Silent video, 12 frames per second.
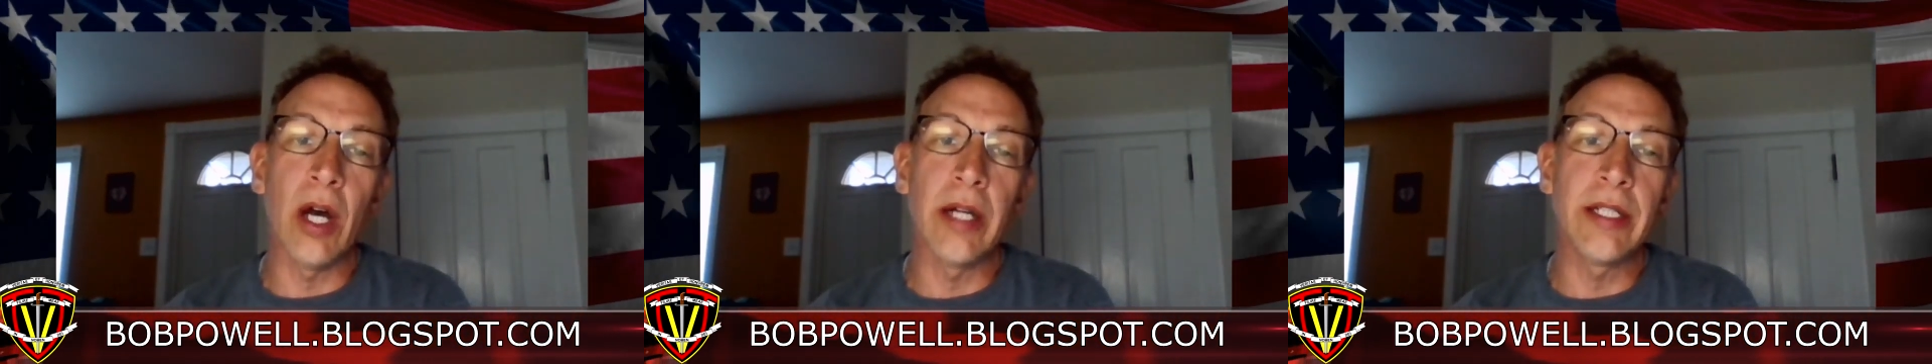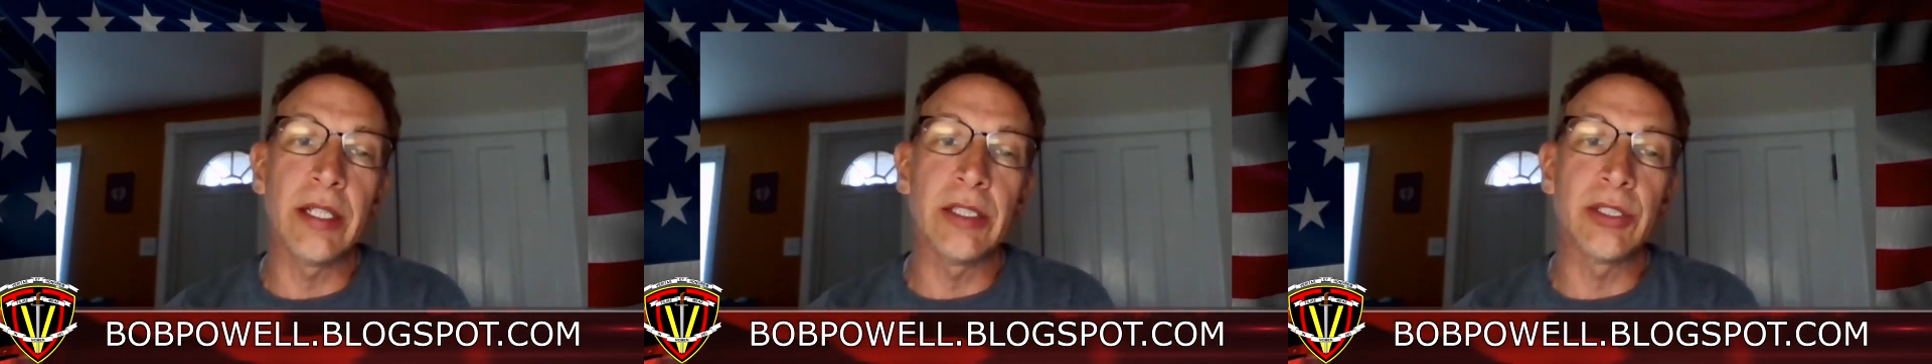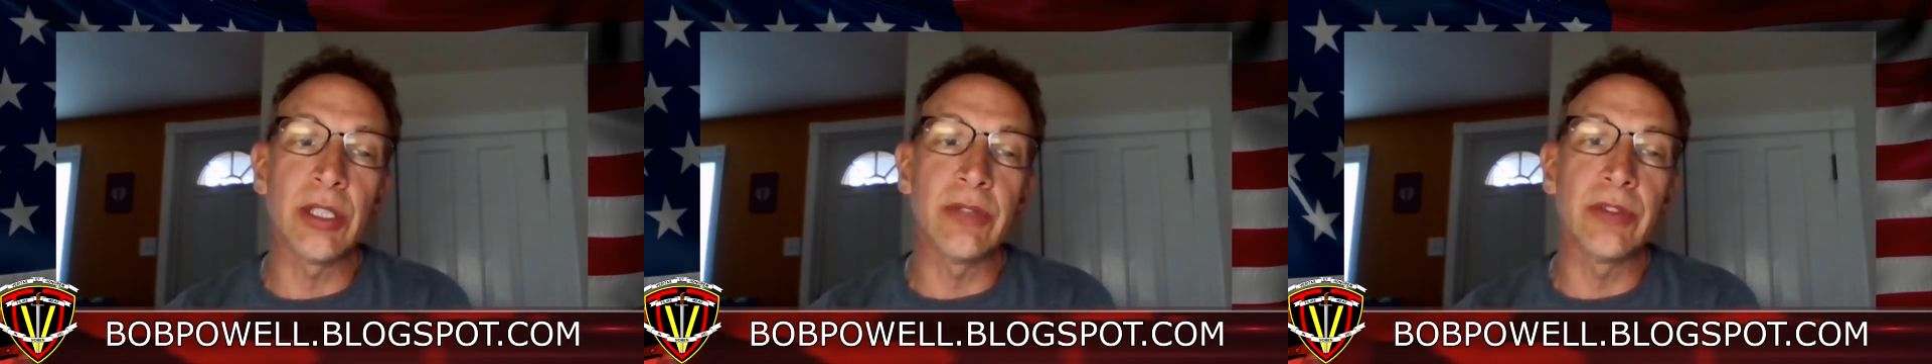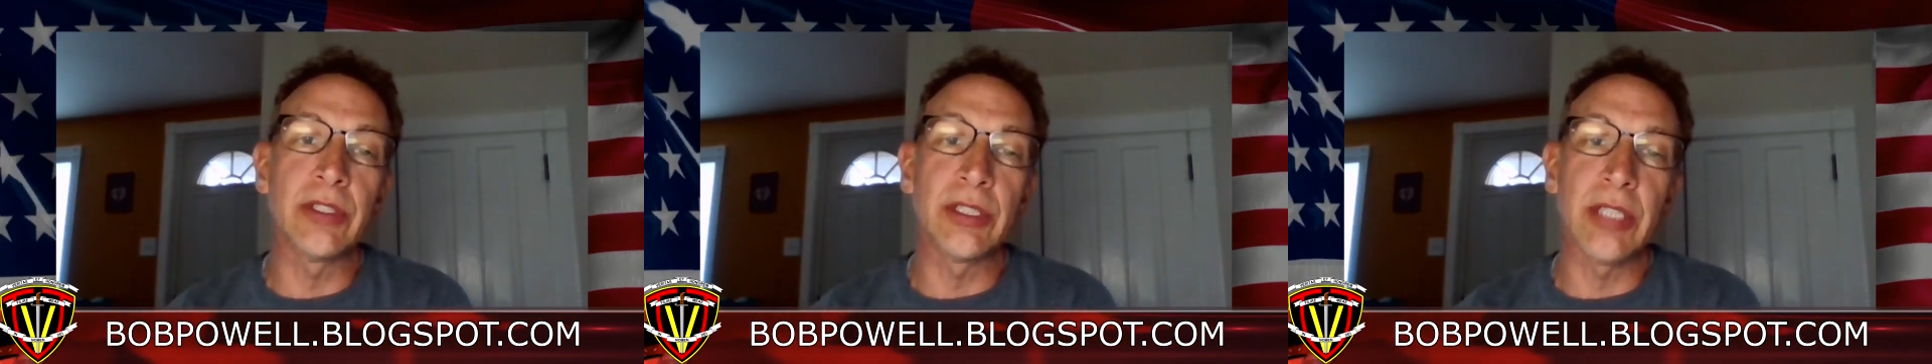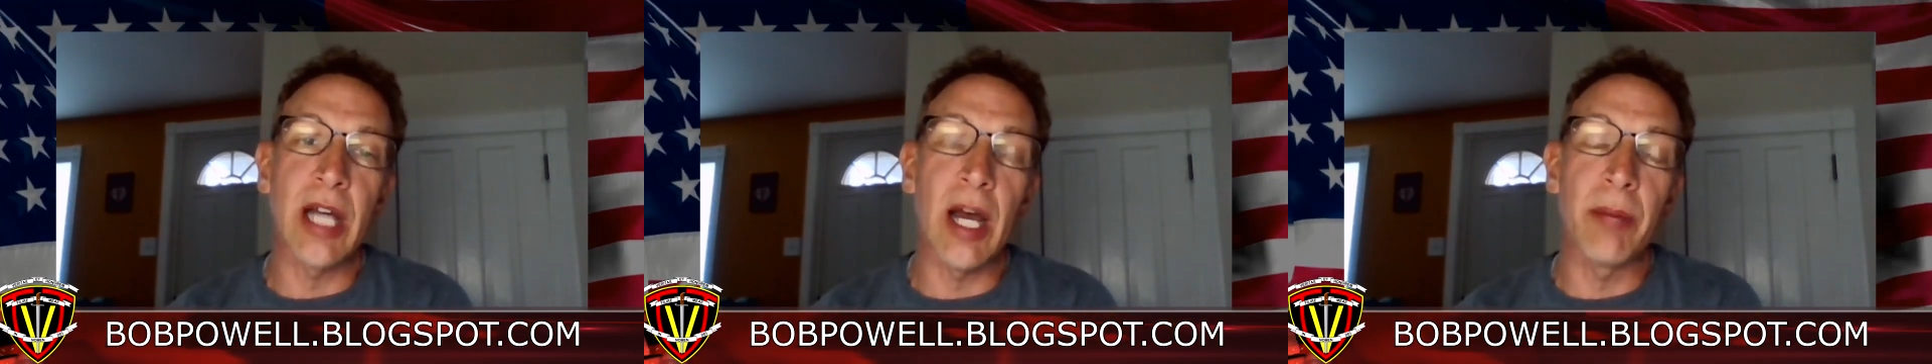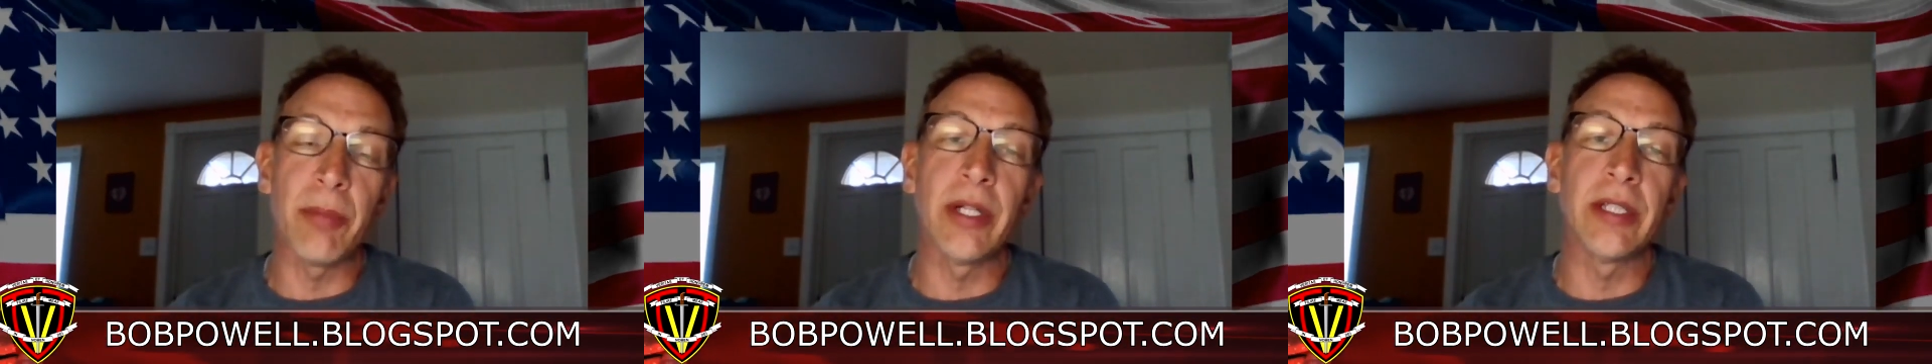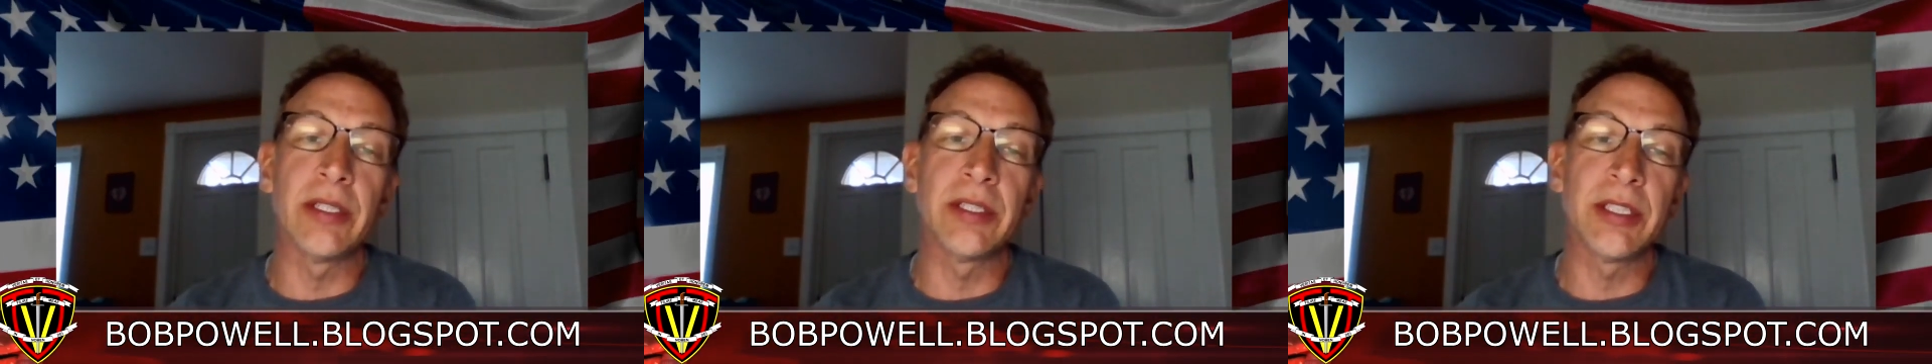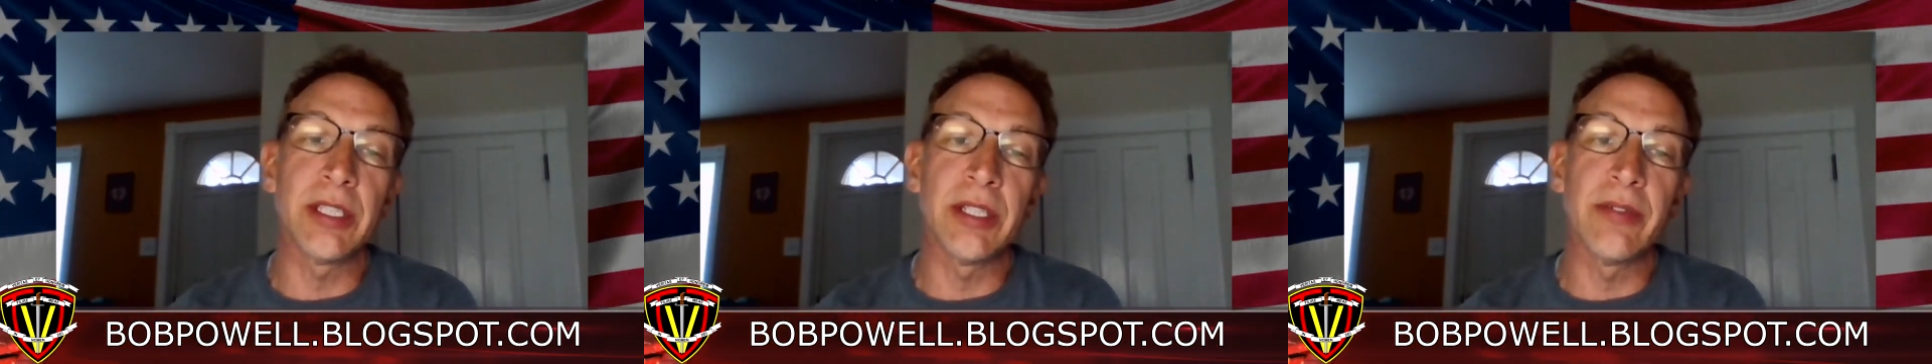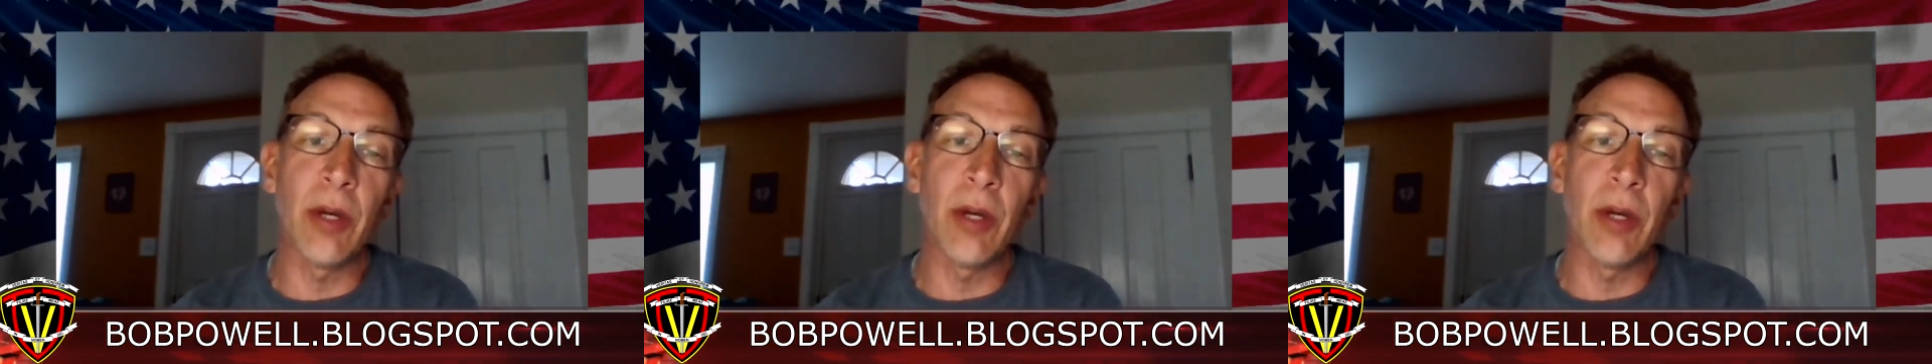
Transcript: lawn care services to operate in the city